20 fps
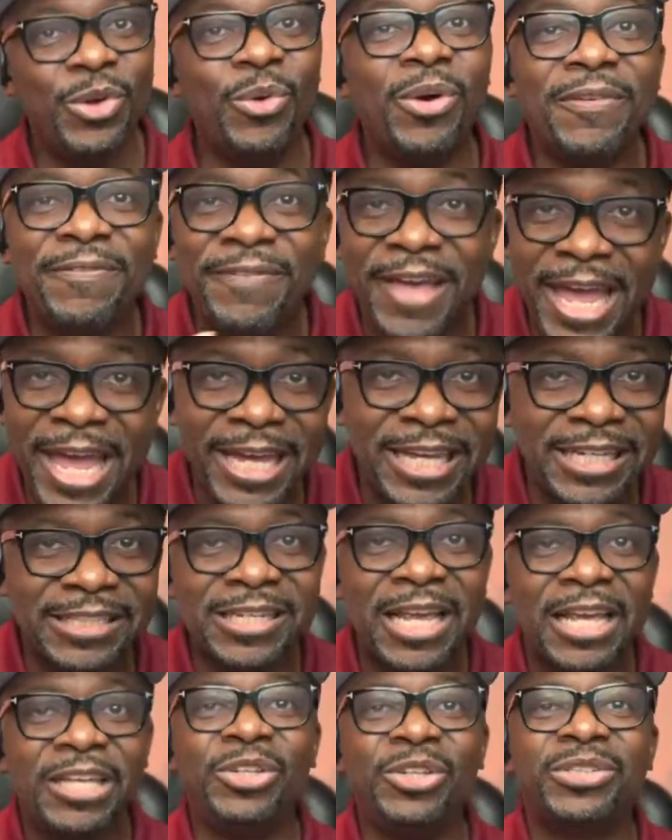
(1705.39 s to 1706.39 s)
You in Vegas
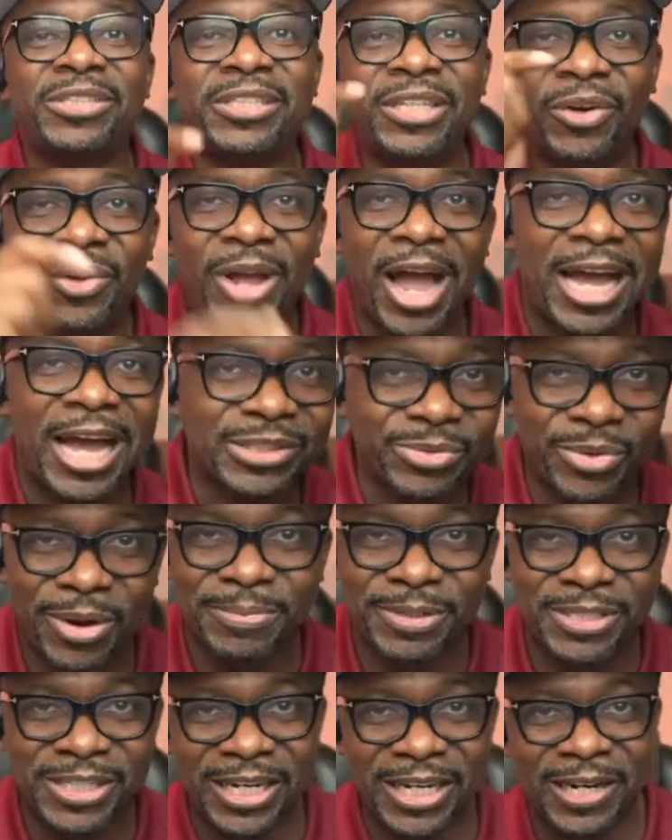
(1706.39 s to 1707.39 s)
Vegas, you still
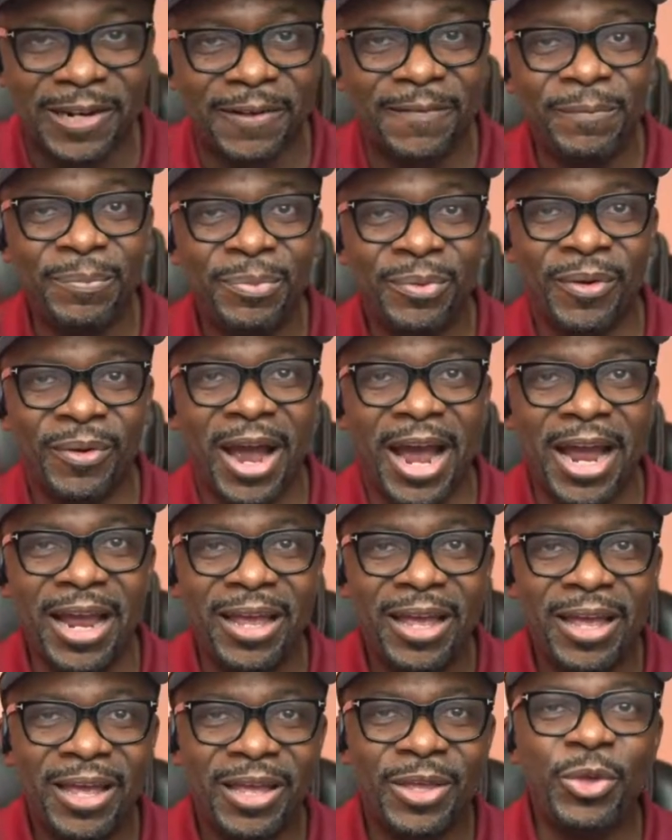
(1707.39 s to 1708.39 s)
God's representative
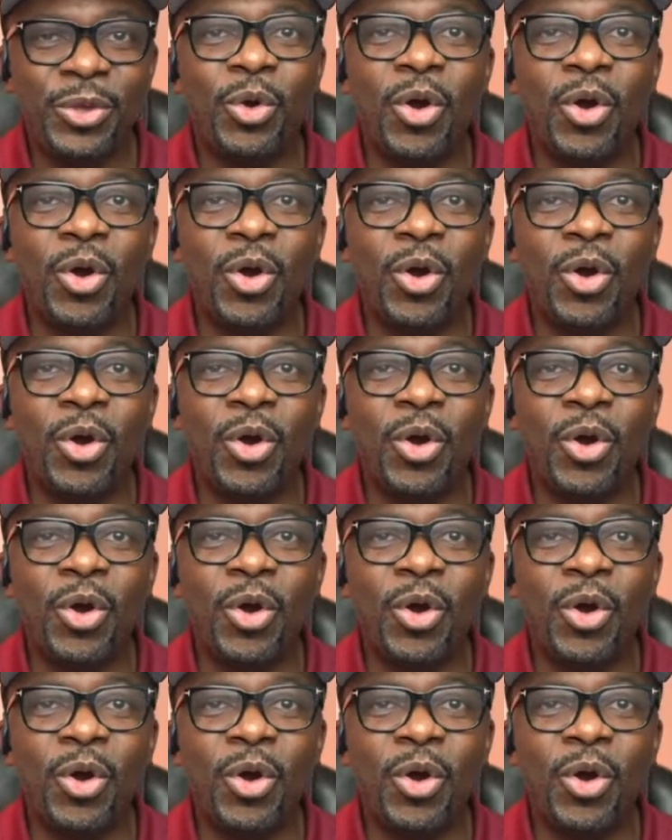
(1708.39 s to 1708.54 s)
right?